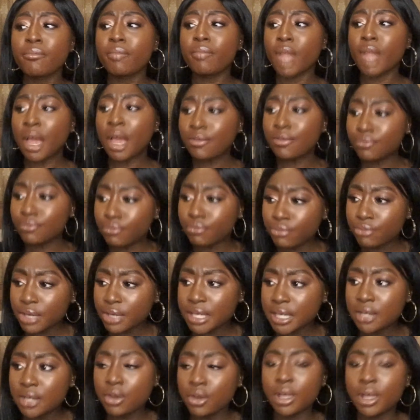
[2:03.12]
I
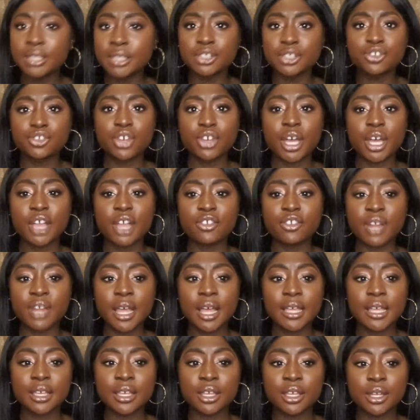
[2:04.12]
really got into church.
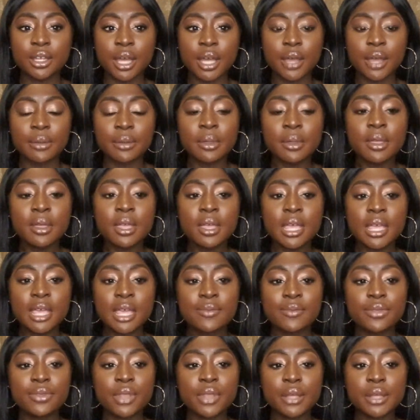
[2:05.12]
Like, you know,
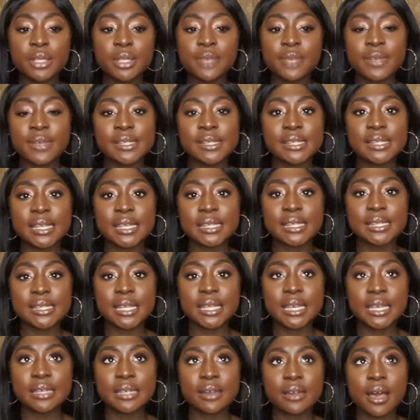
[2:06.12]
even though
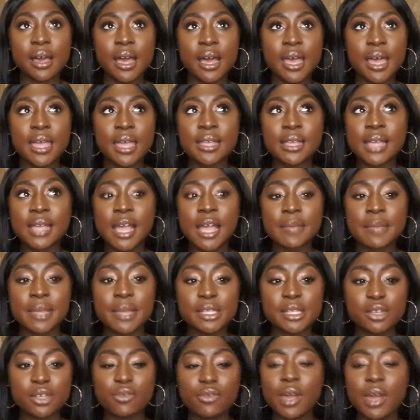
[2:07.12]
2016 I came
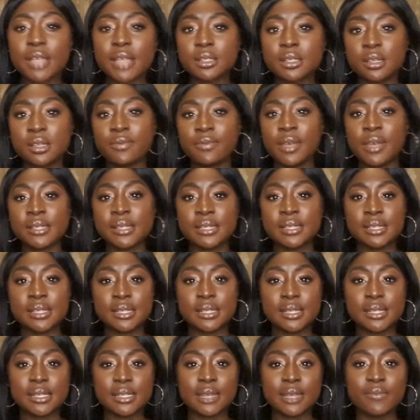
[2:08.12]
back to Christ,
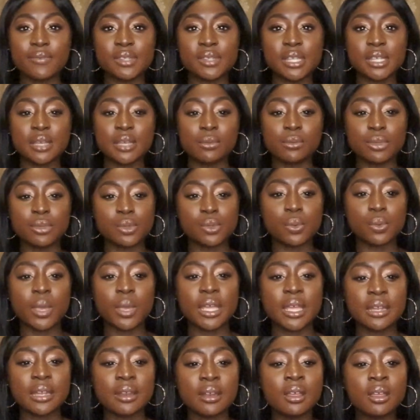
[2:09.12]
2017 was
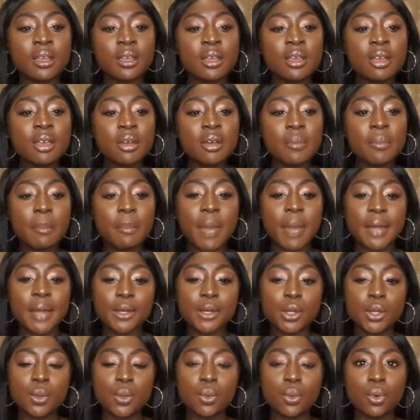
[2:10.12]
when my
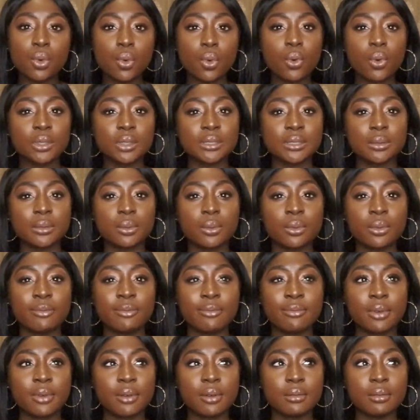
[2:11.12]
new walk was
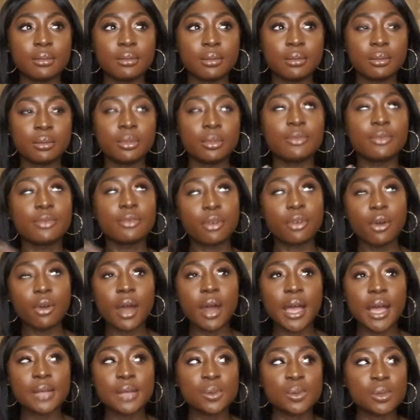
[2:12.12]
with
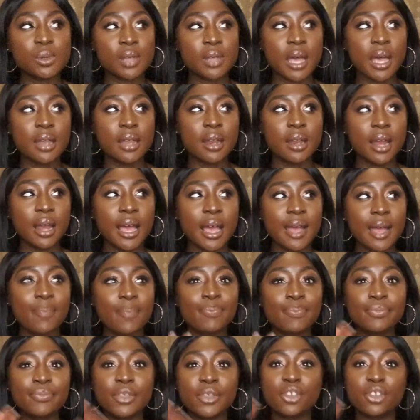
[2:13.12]
Christ was kind of like
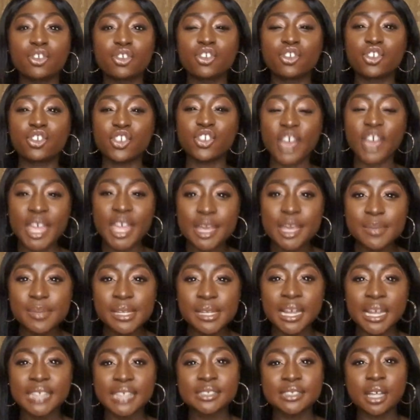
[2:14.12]
shaped,
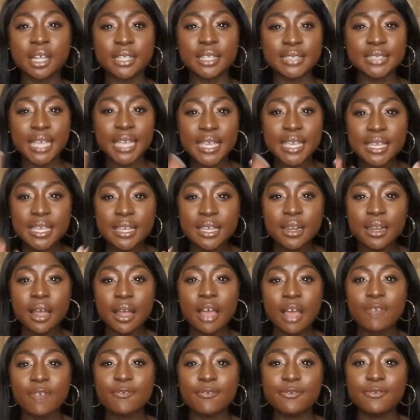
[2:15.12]
like started taking
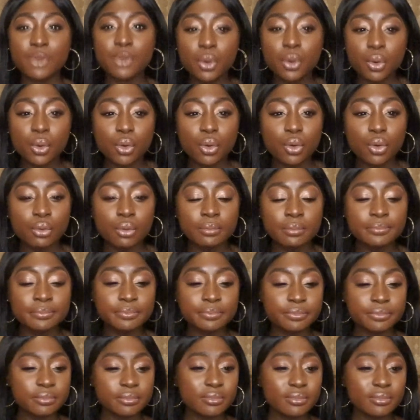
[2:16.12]
like form.